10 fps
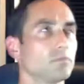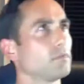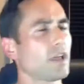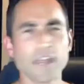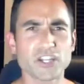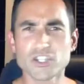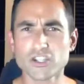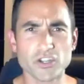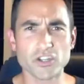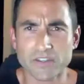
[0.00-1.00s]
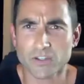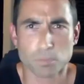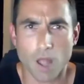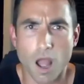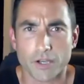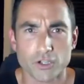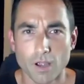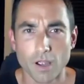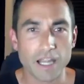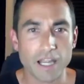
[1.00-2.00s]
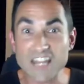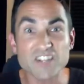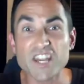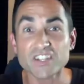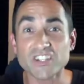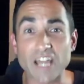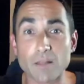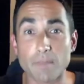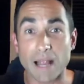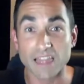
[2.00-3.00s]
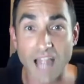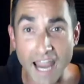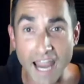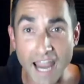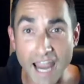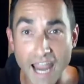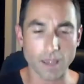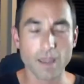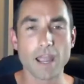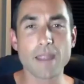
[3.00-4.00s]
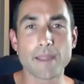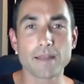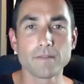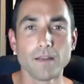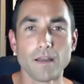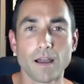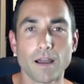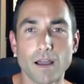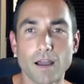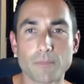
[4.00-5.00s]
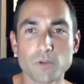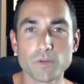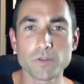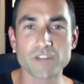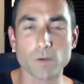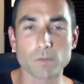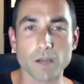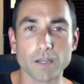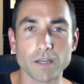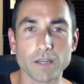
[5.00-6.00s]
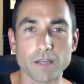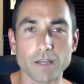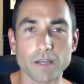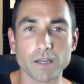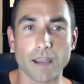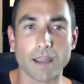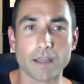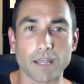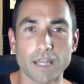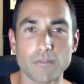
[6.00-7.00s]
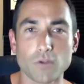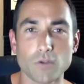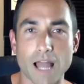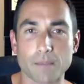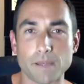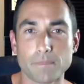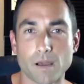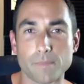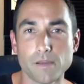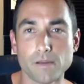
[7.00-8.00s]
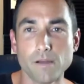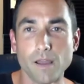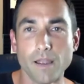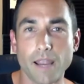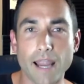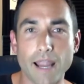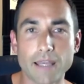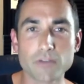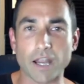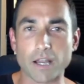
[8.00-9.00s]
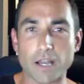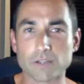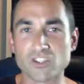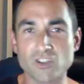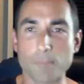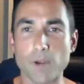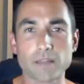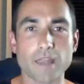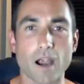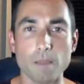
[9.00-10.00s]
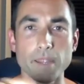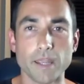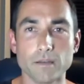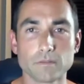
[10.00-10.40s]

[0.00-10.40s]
I think I should just message Balaj. Easiest sale of my life. I'm like, hey man, I'm doing this network marketing deal, and it can get you a black BMW. And he's like, stop right there, I'm in.